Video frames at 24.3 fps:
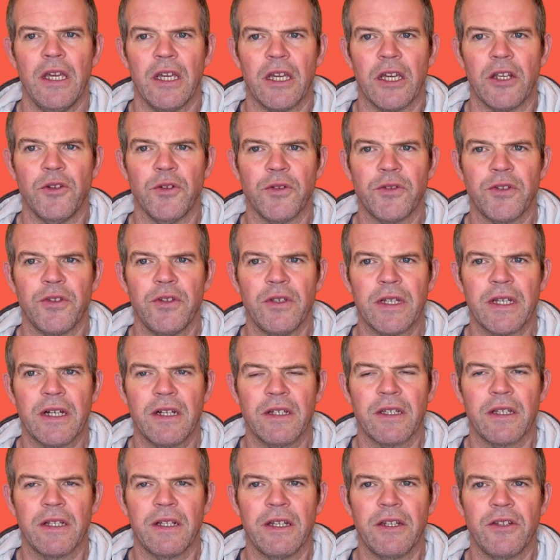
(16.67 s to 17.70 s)
In order to do
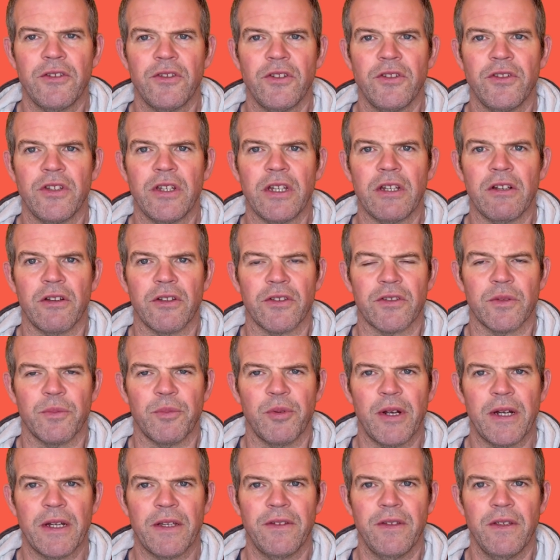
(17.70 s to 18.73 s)
calculations, you need lots of
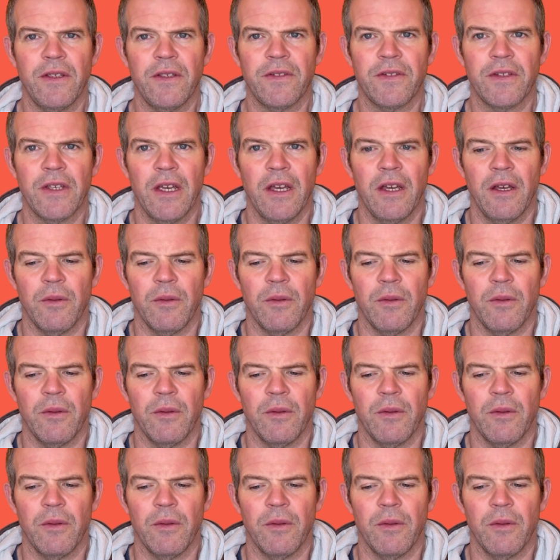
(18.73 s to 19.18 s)
practice.